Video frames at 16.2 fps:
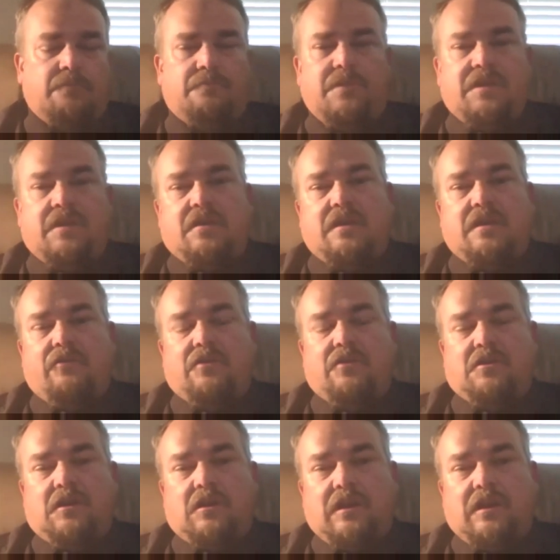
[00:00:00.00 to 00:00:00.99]
being given
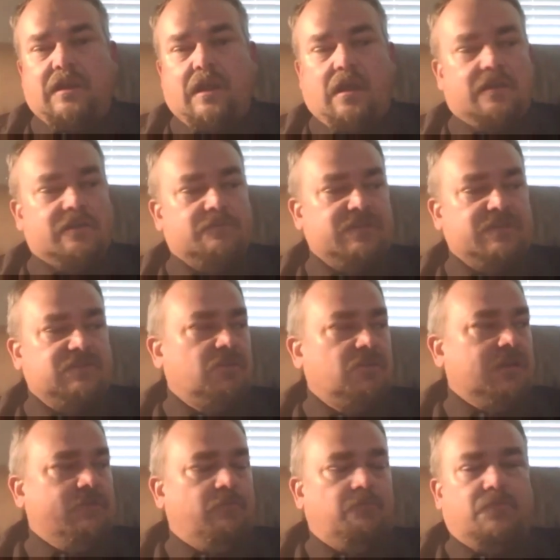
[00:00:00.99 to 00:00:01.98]
an aliyah, it means
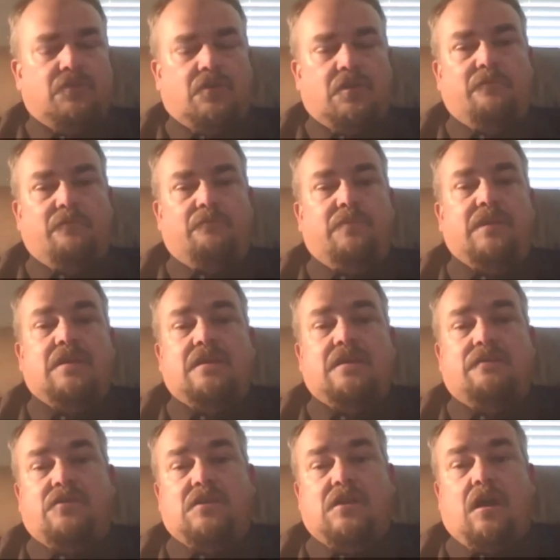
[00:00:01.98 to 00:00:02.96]
being
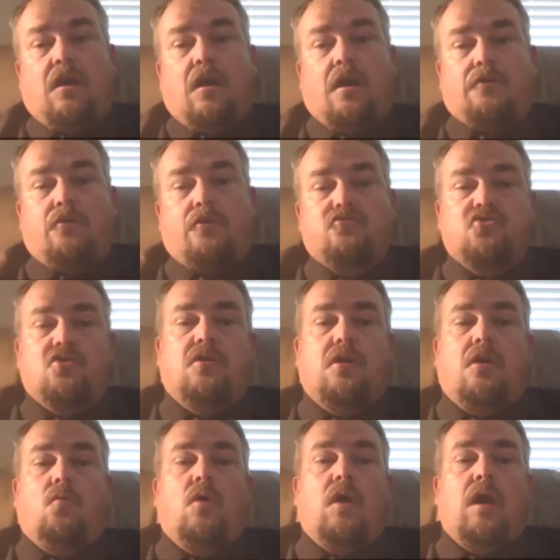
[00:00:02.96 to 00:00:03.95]
given the honor to
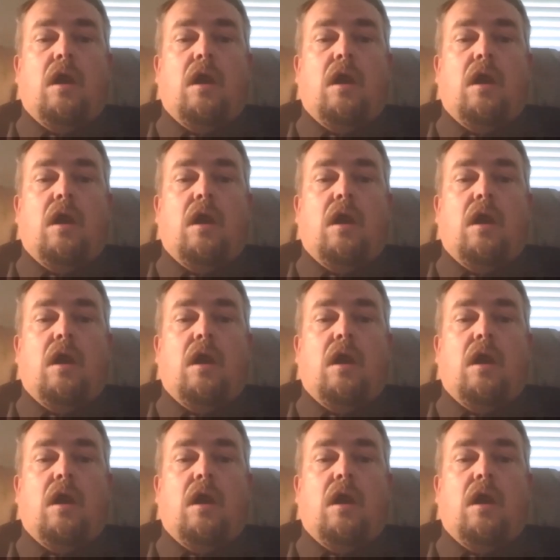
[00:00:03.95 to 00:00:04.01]
go